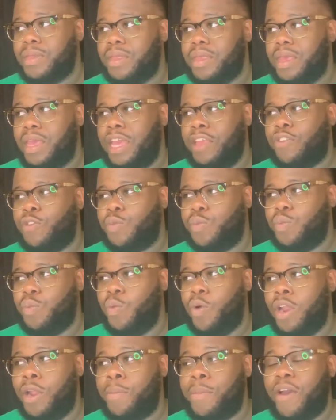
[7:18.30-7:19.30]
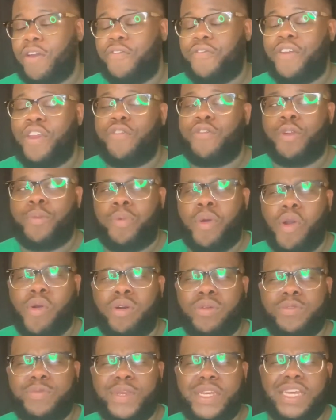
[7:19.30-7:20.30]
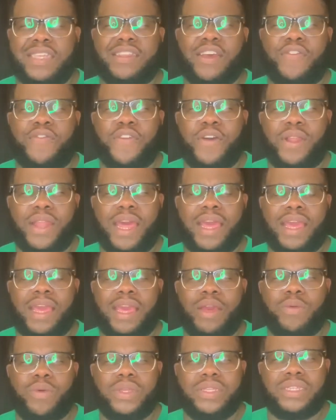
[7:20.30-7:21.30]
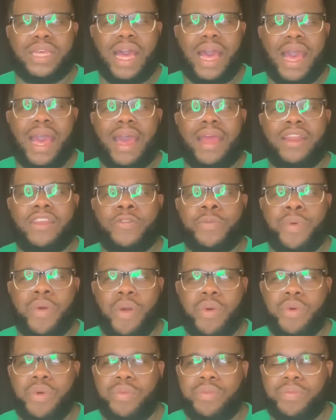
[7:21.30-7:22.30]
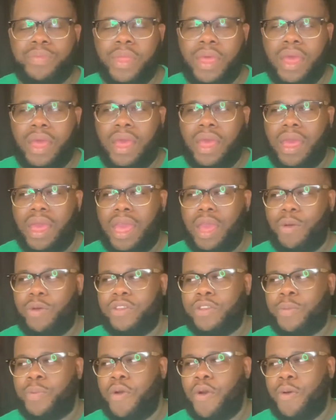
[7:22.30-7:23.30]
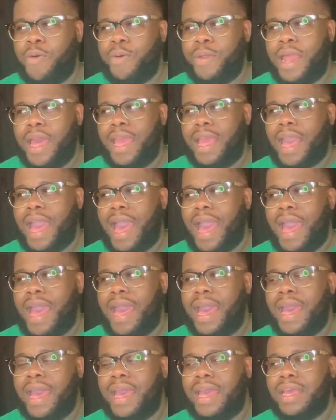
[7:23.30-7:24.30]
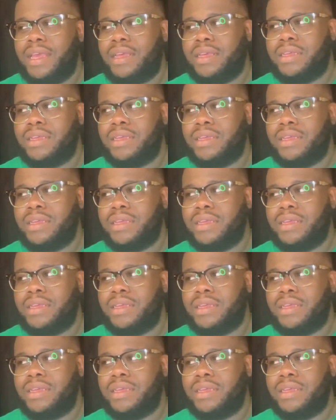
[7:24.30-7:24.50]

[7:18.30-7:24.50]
It's one of my favorite poems because I felt like it was an honest poem. It was a poem like I'm